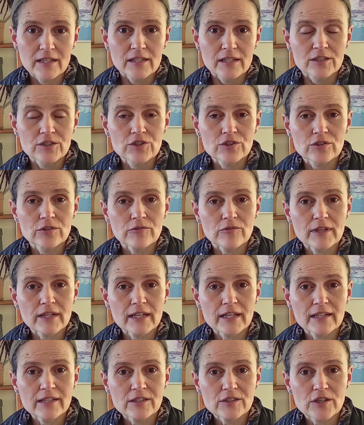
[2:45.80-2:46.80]
Children
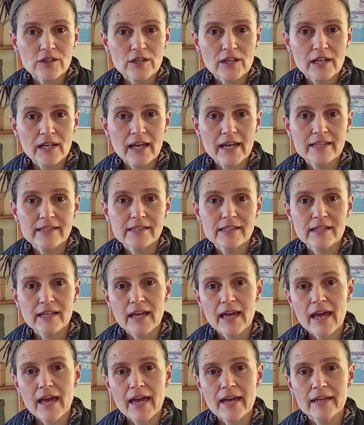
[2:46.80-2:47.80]
internalizing
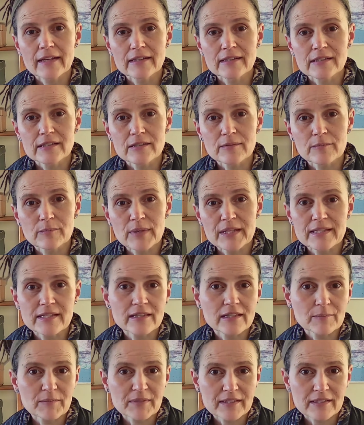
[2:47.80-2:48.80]
and beating
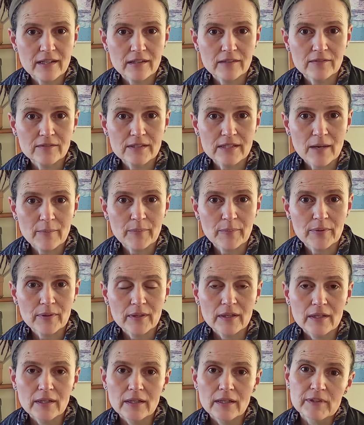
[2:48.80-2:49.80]
themselves up,
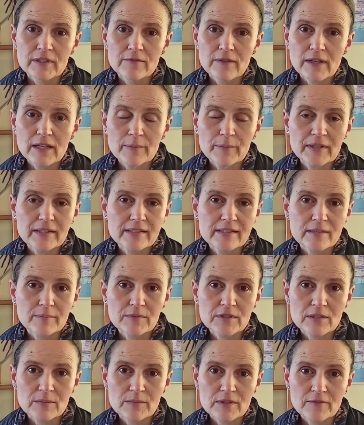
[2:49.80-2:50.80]
developing
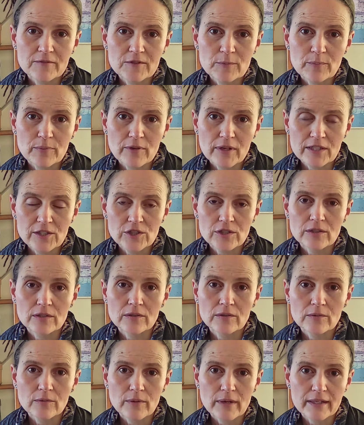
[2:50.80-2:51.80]
symptoms of
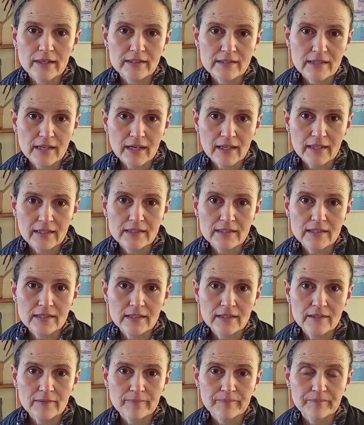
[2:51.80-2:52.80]
depression or
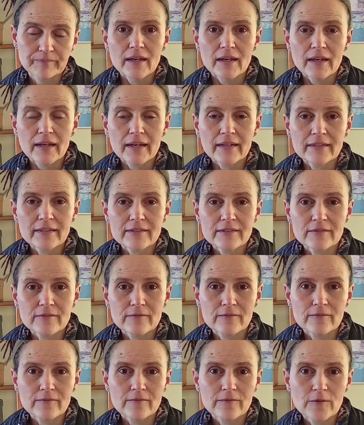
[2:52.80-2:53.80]
anxiety. And
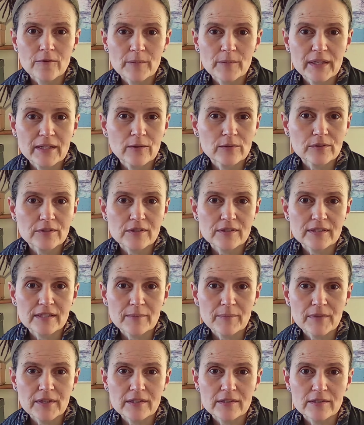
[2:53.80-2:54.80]
for me, also
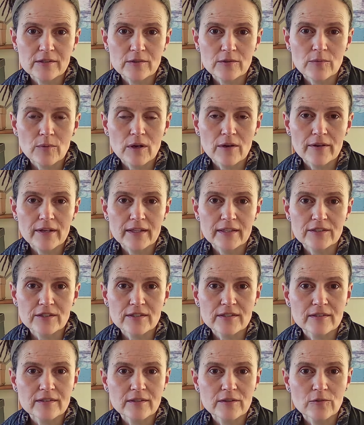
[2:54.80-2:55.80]
something so worrying,
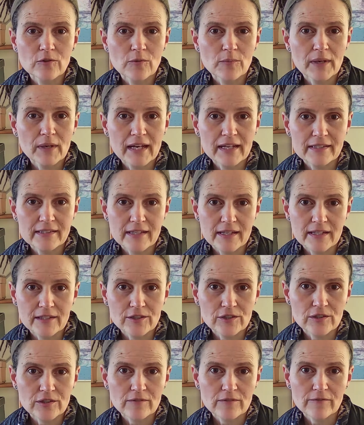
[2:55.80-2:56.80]
just the
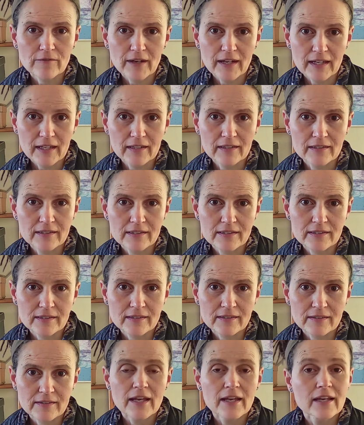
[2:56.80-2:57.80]
normalization of violence.
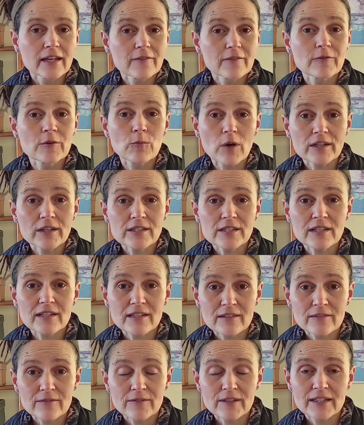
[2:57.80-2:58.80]
If we want to
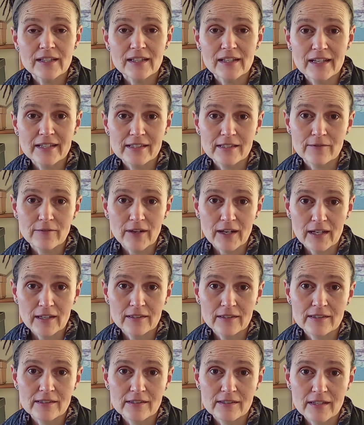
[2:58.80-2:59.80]
live in a less
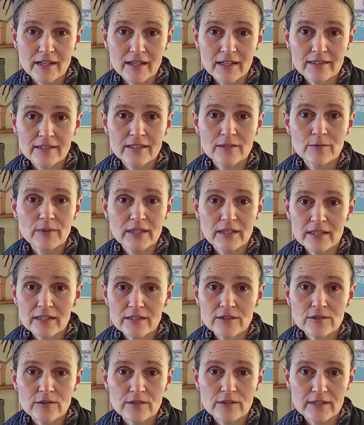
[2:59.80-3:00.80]
violent society, we need to
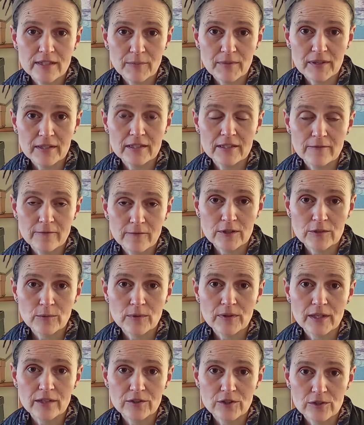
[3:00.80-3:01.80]
do something different
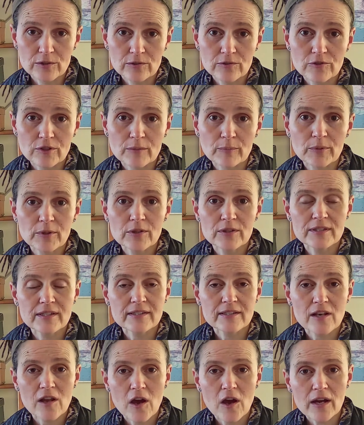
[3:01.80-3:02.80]
our children, because as
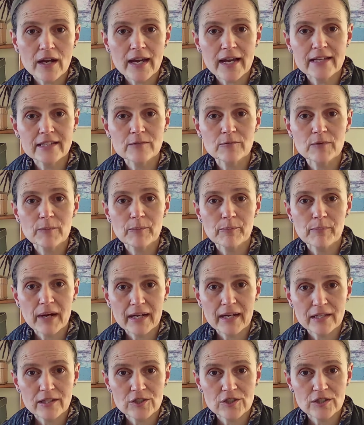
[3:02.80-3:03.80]
long as we
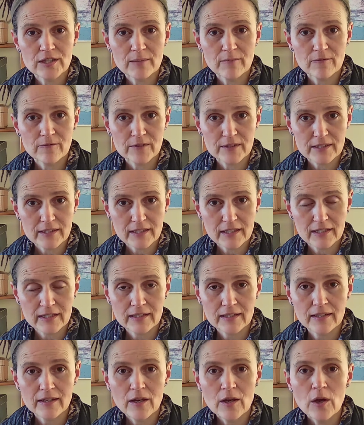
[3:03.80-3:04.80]
punish them
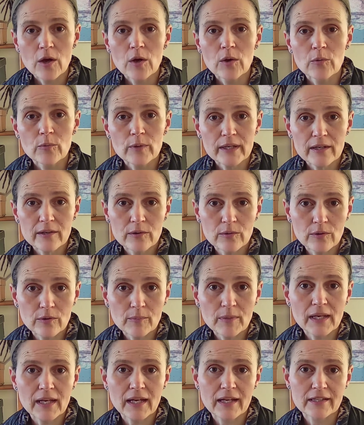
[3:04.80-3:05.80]
physically, we
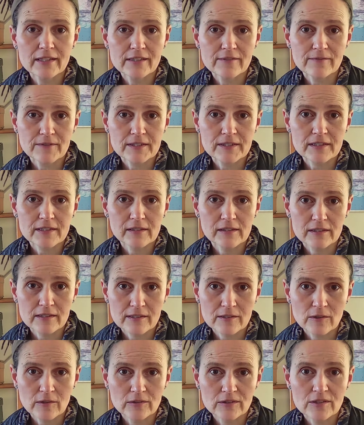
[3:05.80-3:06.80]
normalize physical
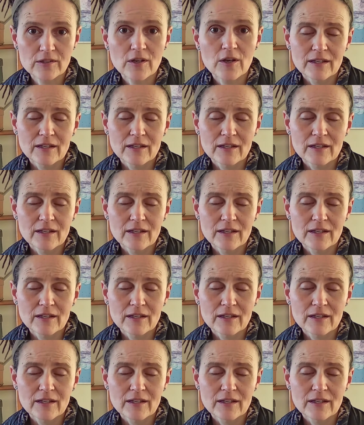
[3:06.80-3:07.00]
assault.